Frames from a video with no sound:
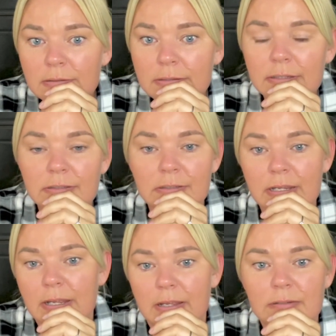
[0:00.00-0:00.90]
and
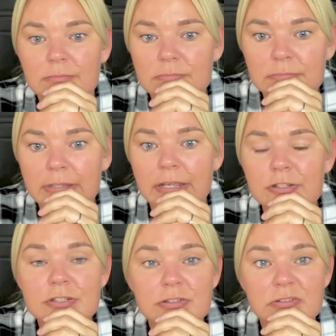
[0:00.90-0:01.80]
yeah,
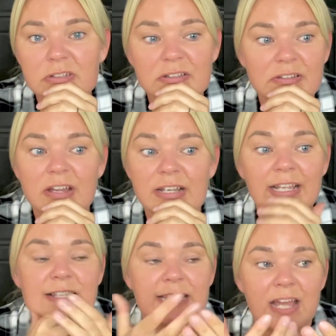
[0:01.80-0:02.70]
just
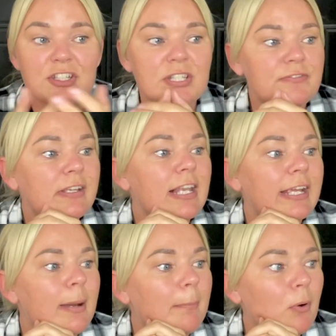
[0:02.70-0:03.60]
like I say, I just feel
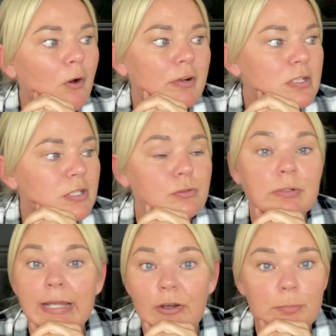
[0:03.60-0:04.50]
like I'm boring because I
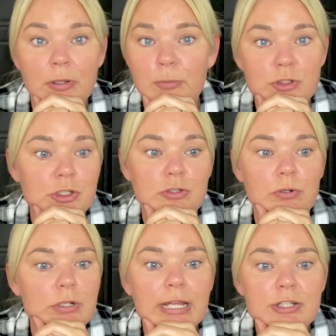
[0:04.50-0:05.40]
don't get up that much at
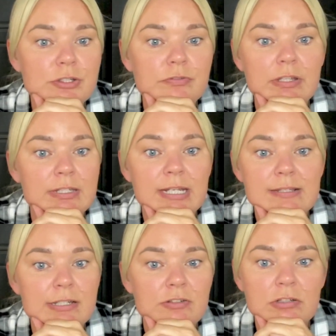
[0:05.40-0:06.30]
all. During the day,
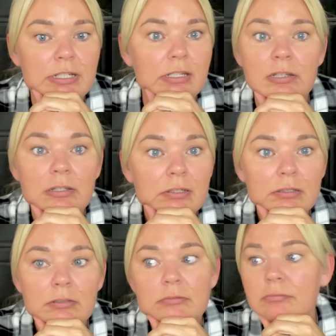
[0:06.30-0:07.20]
it's literally
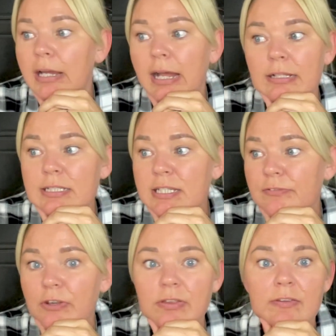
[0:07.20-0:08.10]
Aldi's the
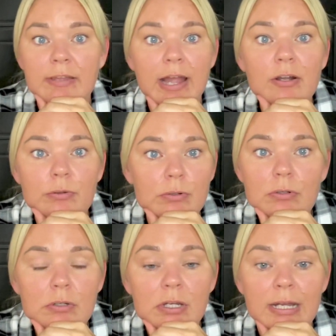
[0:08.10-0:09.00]
furthest I
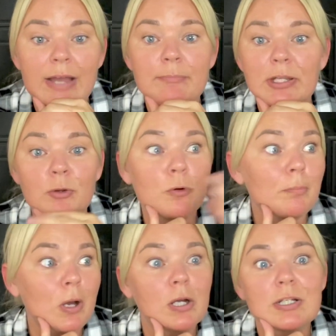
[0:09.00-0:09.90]
go. I haven't been to Home
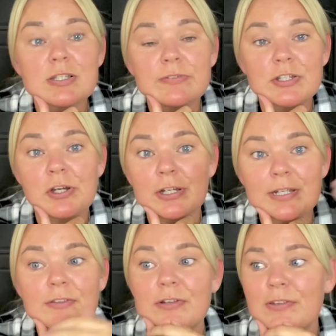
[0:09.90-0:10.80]
Bargains for
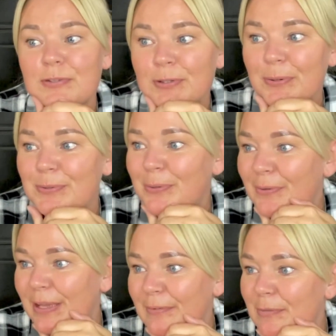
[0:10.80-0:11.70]
donkeys because I used to always go
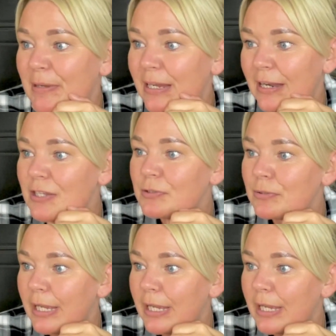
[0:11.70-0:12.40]
there with me nana. So